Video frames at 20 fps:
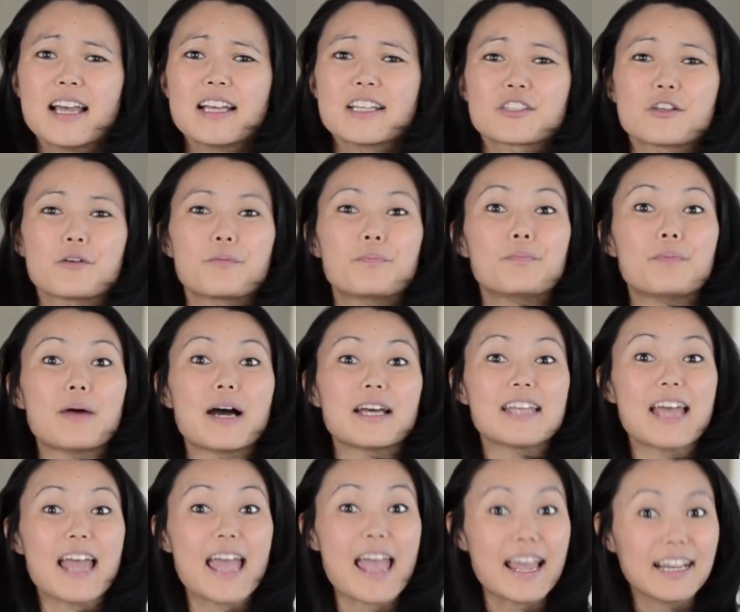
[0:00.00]
So by
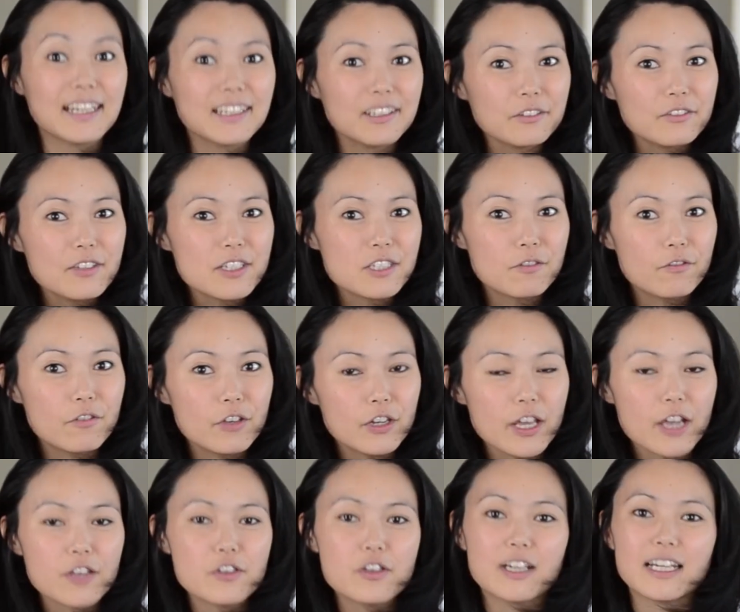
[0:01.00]
the end of this
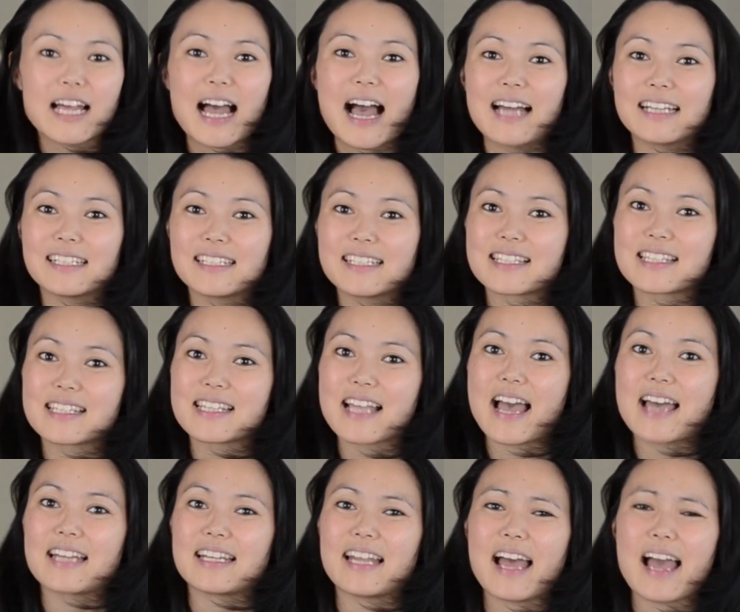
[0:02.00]
video, you're going to
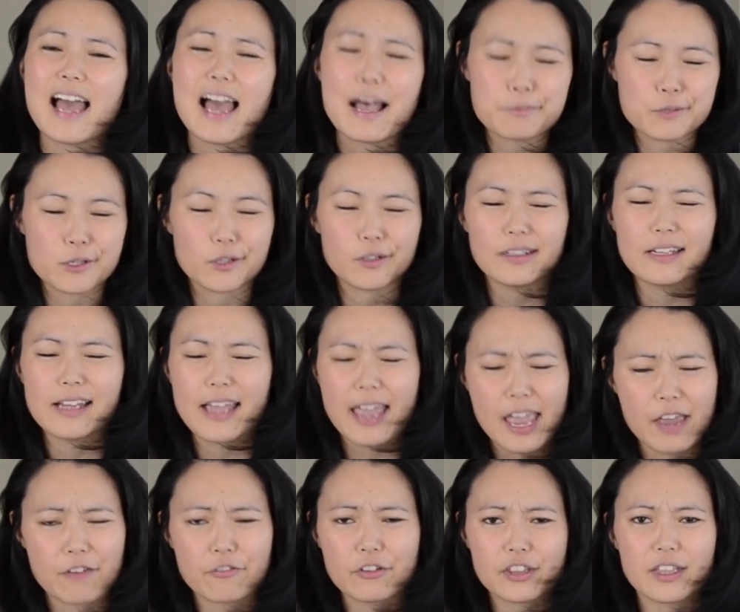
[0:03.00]
understand absolutely
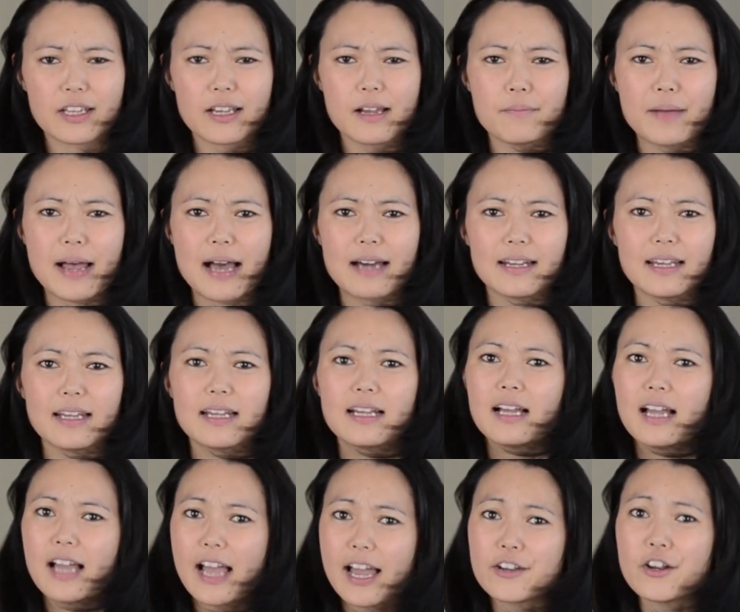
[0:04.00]
everything about it,
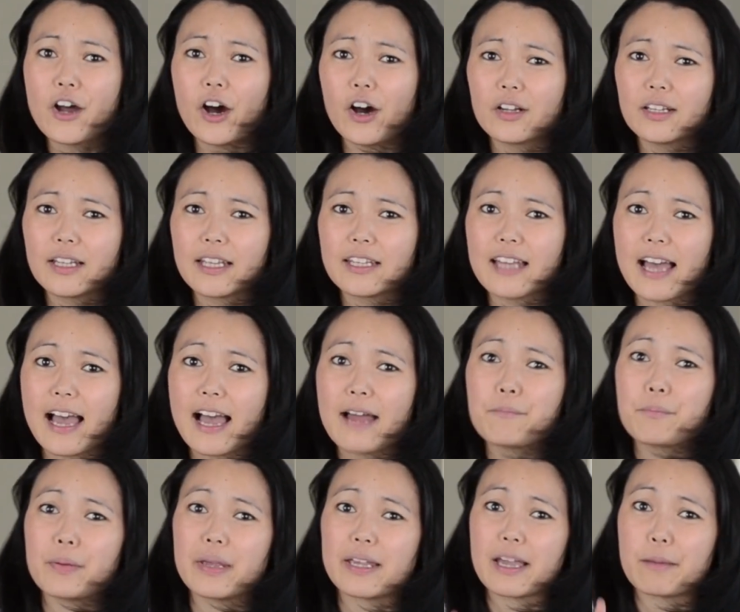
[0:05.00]
and not only
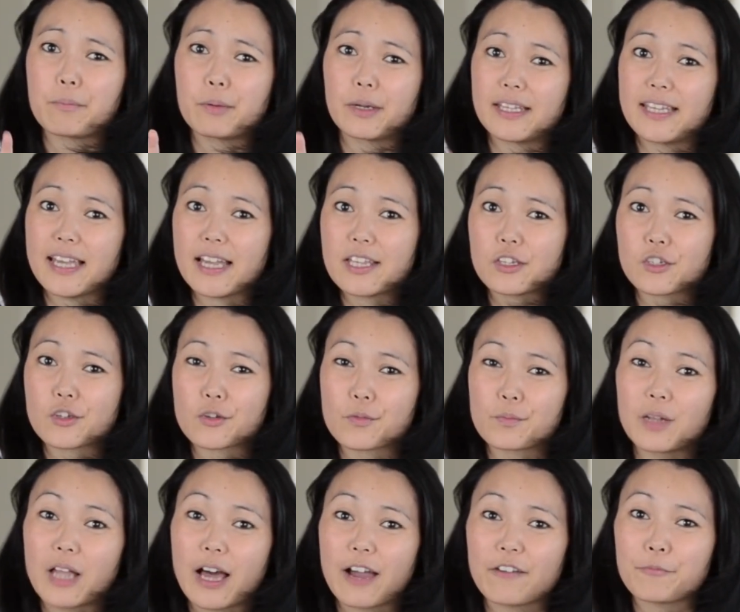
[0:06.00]
that, being able to get your
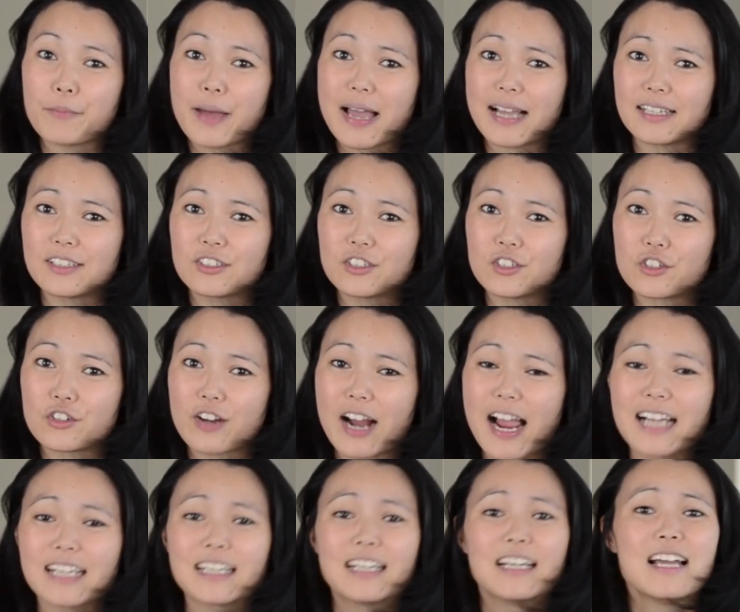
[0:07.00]
life back into
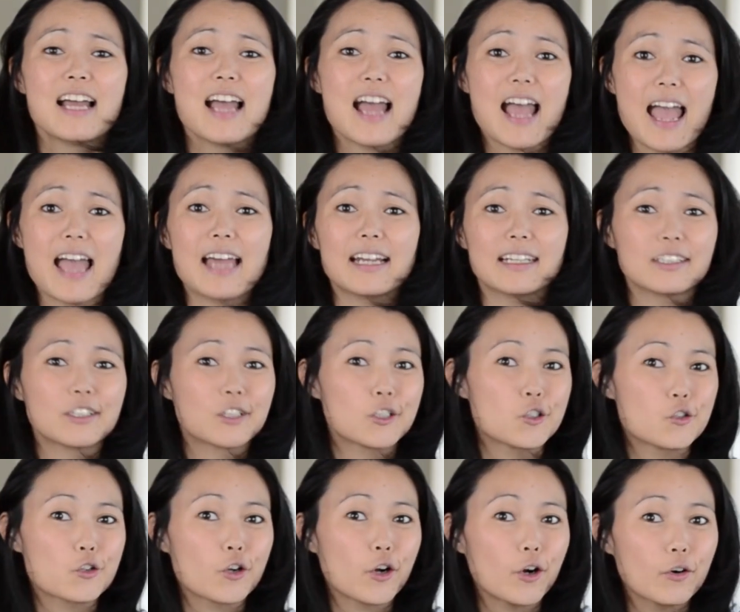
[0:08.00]
track and
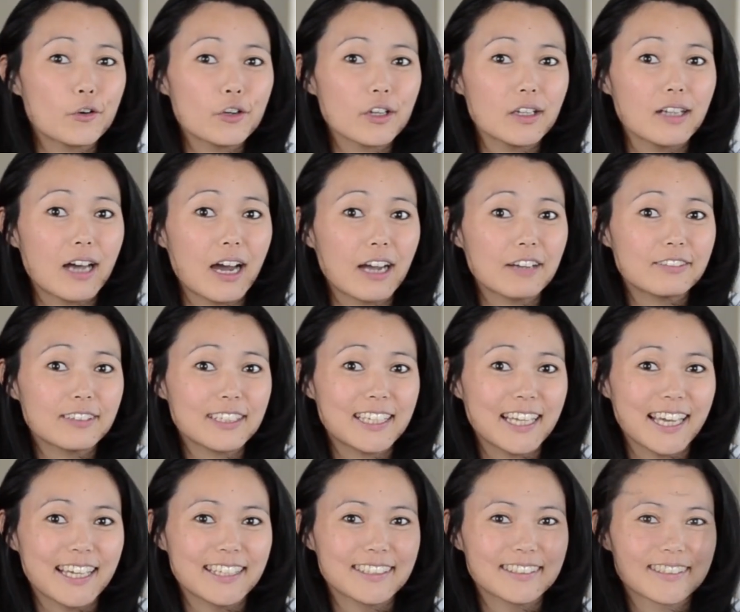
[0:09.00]
control your life
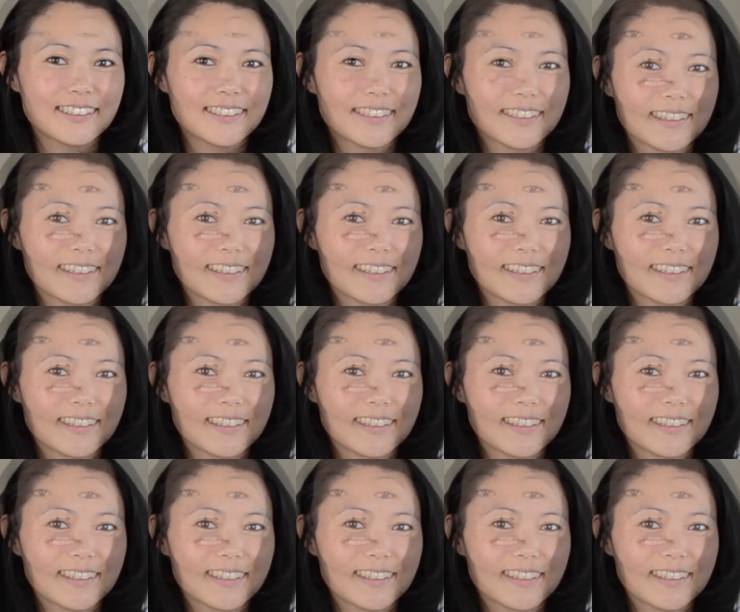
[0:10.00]
again.